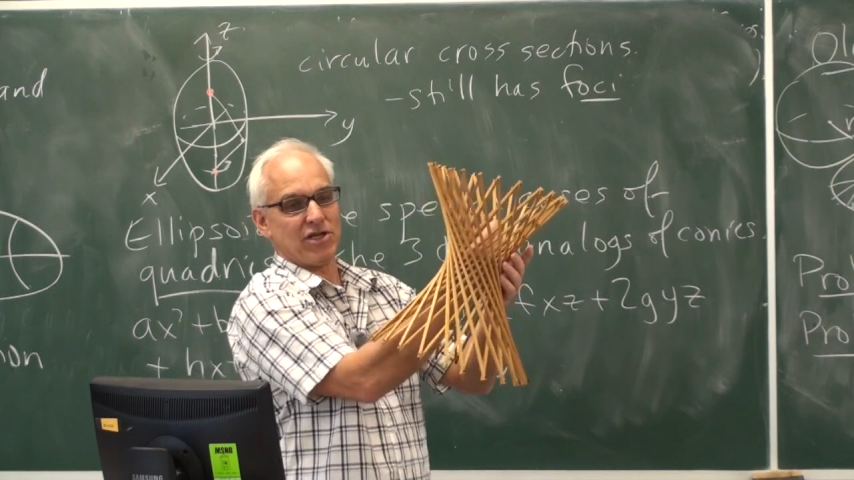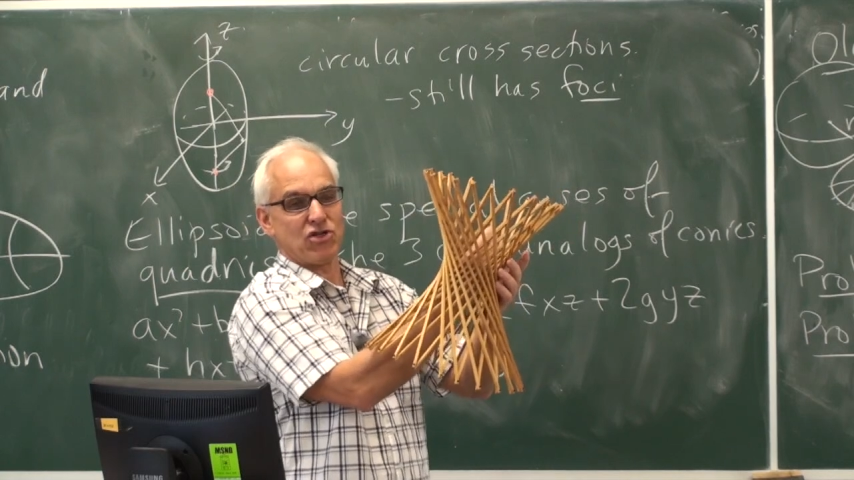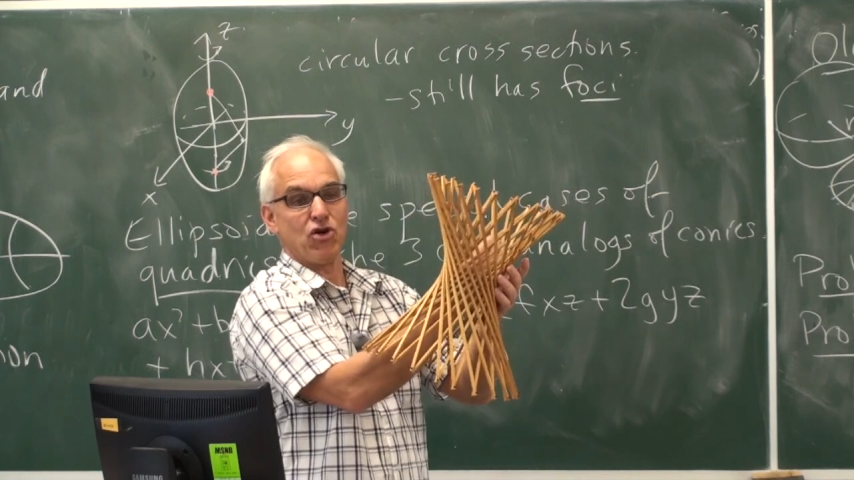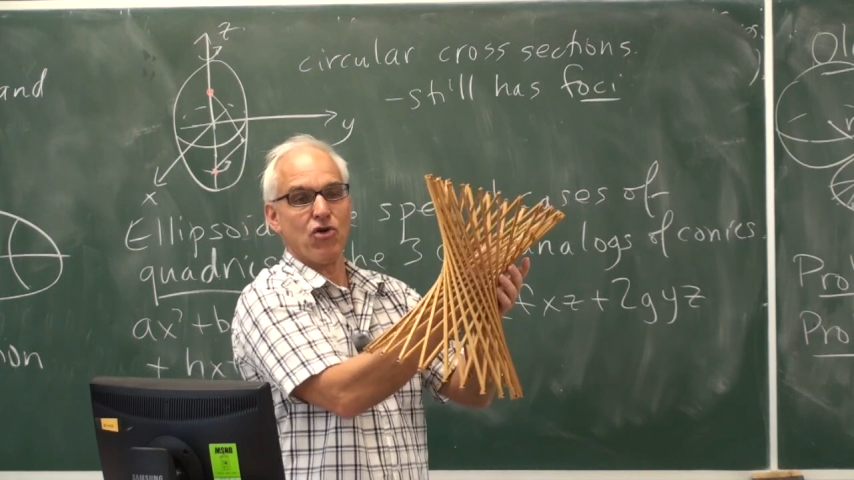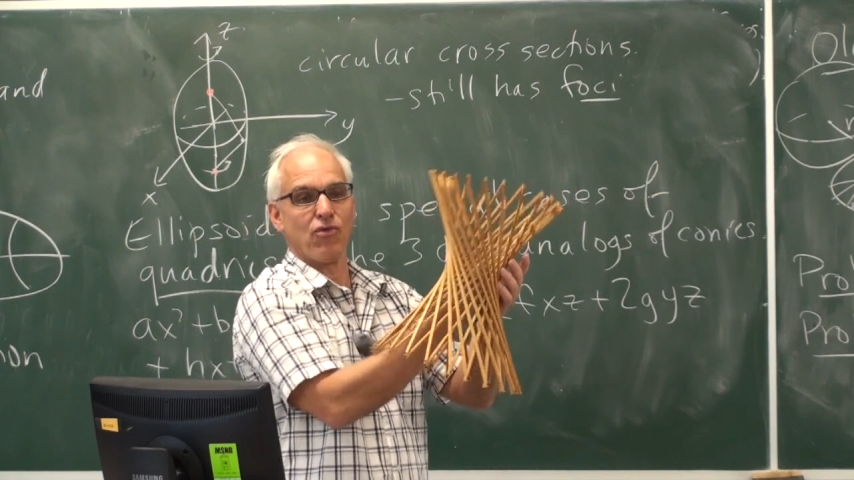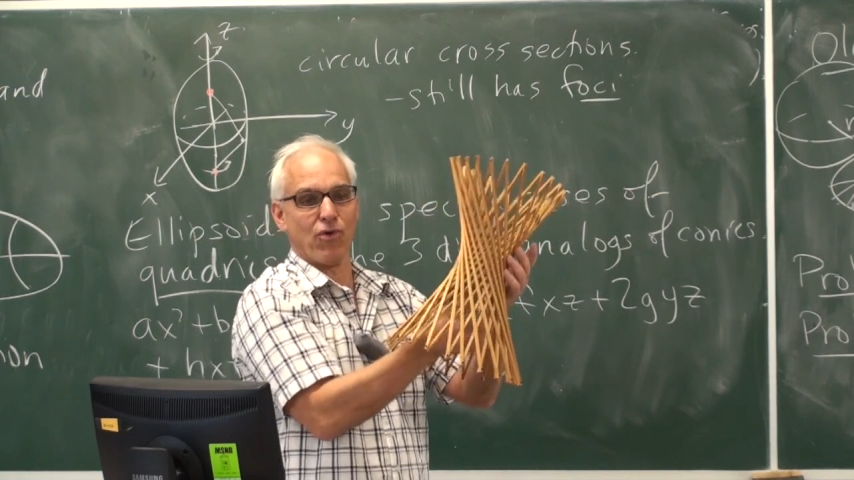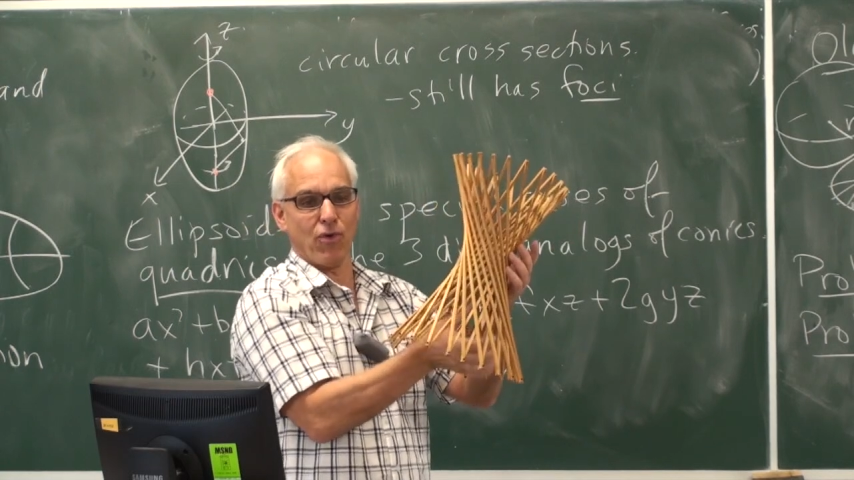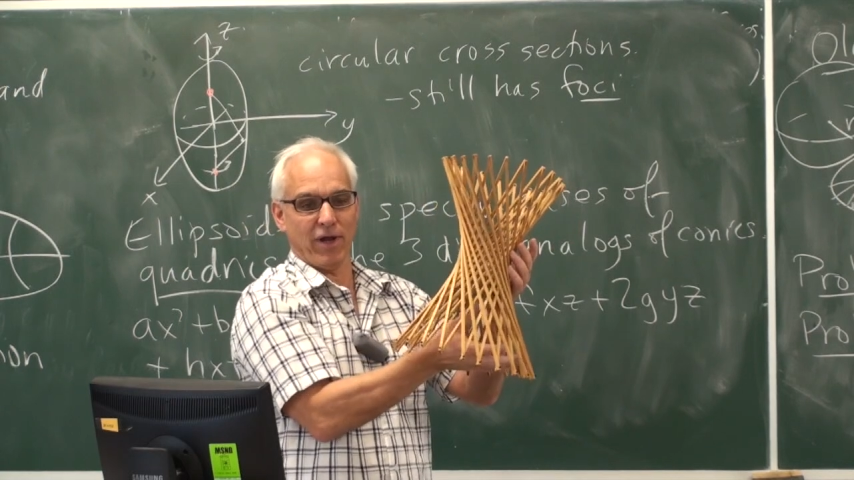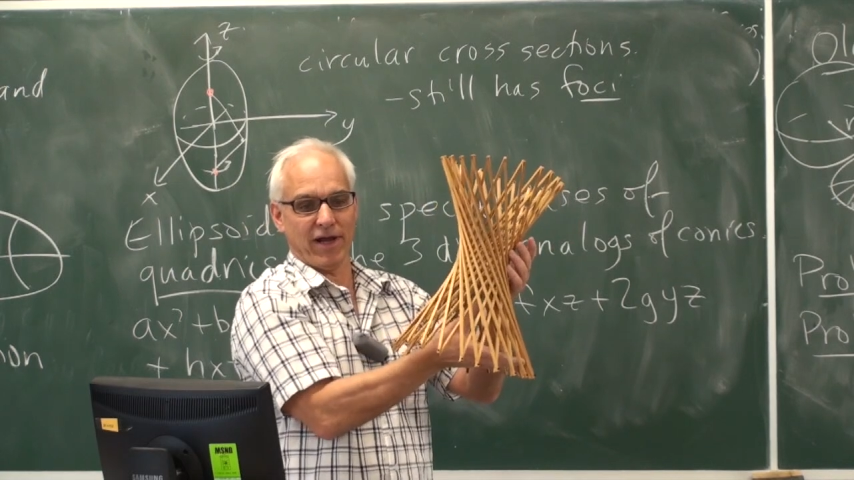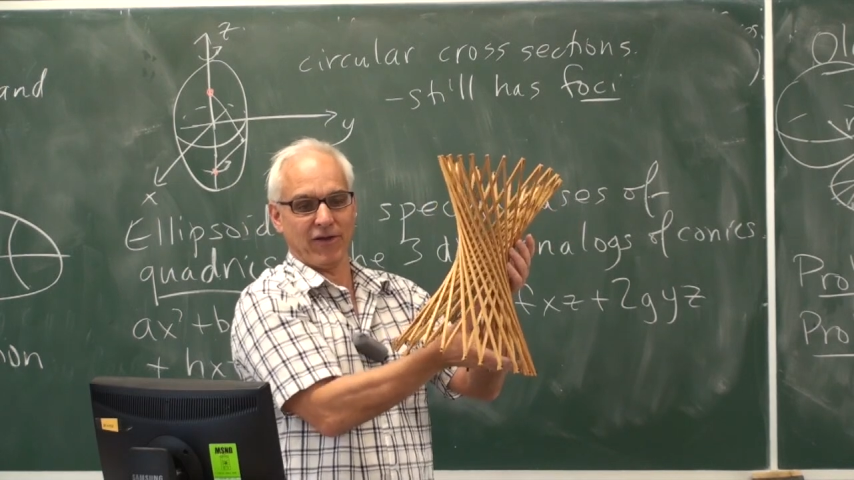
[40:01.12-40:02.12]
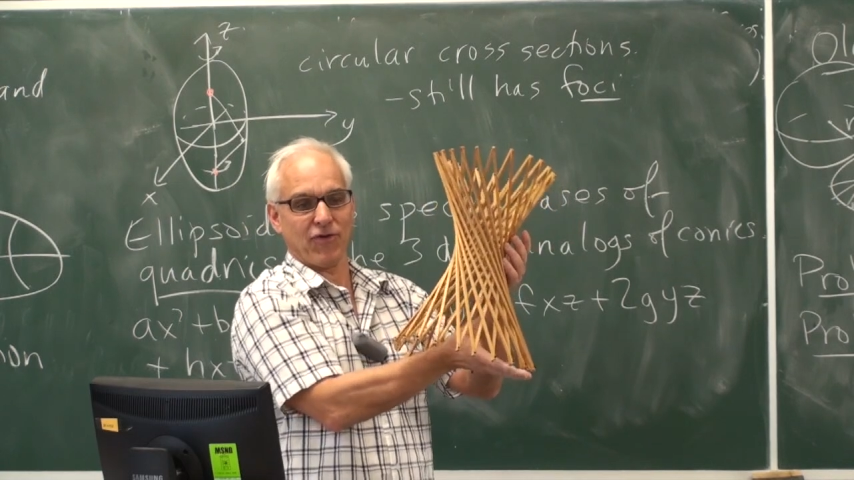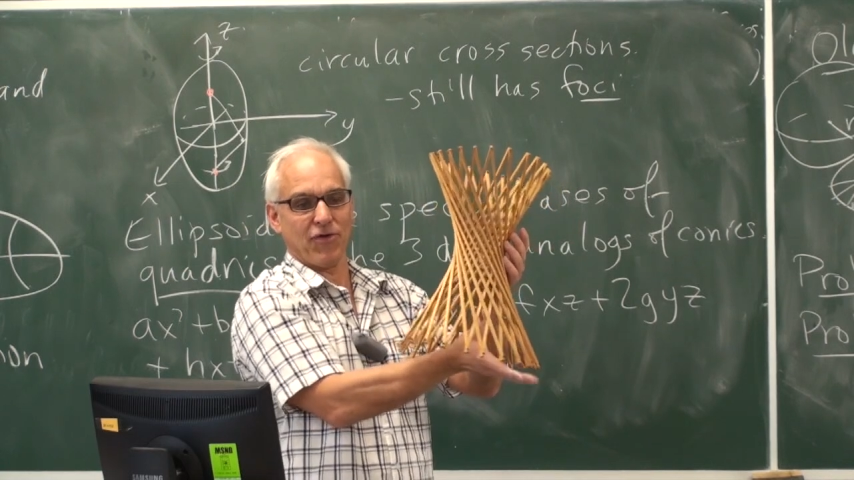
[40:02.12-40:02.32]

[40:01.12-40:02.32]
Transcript: these two rulings.